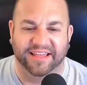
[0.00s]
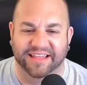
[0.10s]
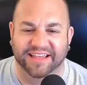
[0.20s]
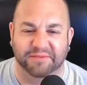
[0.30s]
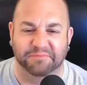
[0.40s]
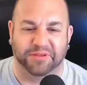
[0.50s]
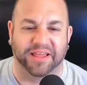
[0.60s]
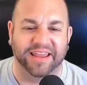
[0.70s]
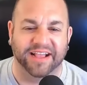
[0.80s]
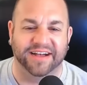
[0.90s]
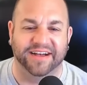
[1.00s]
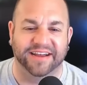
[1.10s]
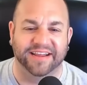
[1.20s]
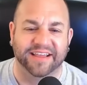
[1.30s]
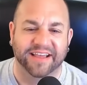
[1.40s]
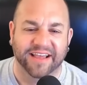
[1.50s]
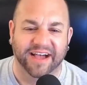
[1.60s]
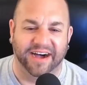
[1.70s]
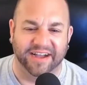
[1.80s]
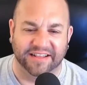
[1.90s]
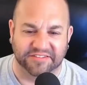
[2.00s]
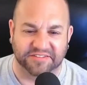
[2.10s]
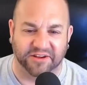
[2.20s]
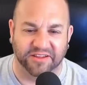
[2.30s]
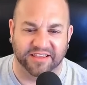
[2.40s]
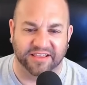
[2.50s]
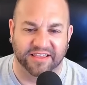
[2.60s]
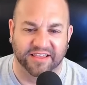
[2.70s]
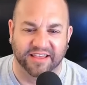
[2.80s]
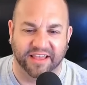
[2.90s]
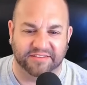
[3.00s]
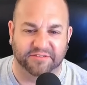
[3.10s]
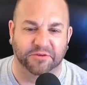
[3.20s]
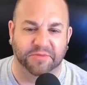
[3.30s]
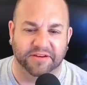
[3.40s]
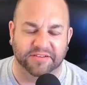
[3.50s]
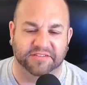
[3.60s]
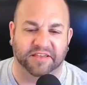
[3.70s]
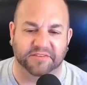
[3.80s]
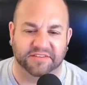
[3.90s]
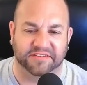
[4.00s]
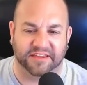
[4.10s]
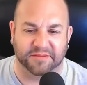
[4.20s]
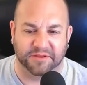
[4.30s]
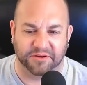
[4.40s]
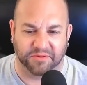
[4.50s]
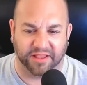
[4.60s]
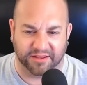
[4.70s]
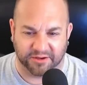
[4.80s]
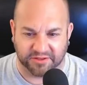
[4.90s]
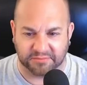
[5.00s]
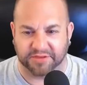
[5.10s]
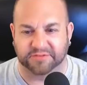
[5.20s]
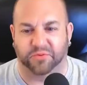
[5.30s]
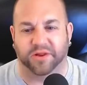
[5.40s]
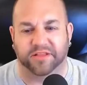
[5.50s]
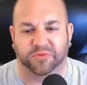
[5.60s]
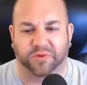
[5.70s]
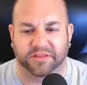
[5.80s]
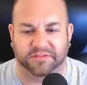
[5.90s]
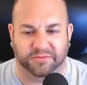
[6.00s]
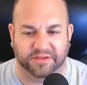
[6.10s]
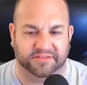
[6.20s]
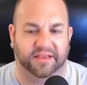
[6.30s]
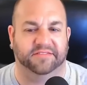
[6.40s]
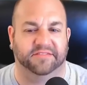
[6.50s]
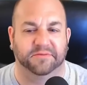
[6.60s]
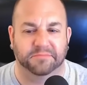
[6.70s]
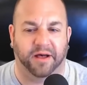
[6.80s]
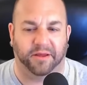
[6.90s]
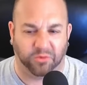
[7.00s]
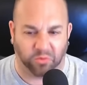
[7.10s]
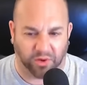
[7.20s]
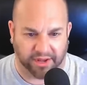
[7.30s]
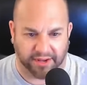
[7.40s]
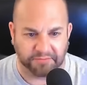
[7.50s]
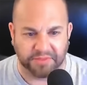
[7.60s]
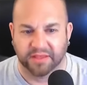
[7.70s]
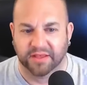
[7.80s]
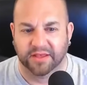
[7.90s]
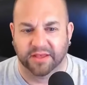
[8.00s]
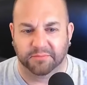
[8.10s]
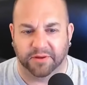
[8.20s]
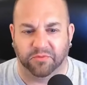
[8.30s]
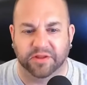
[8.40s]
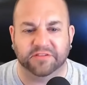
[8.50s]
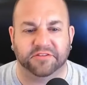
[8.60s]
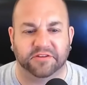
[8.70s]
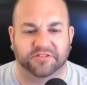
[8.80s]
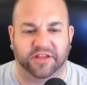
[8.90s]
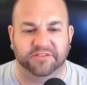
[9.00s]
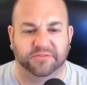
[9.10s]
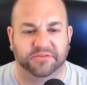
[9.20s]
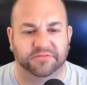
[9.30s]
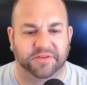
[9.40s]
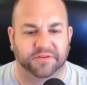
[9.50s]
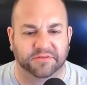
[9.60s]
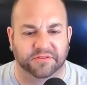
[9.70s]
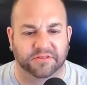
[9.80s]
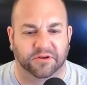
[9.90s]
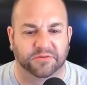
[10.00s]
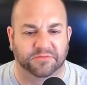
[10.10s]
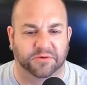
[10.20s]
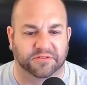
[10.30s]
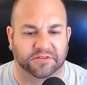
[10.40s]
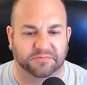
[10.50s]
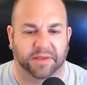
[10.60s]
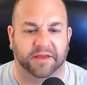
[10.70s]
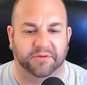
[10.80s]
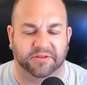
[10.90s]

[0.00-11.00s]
I'm planning on installing a 2-meter, 70-centimeter radio in my 2023 Tesla Model Y. My research has revealed the low-voltage battery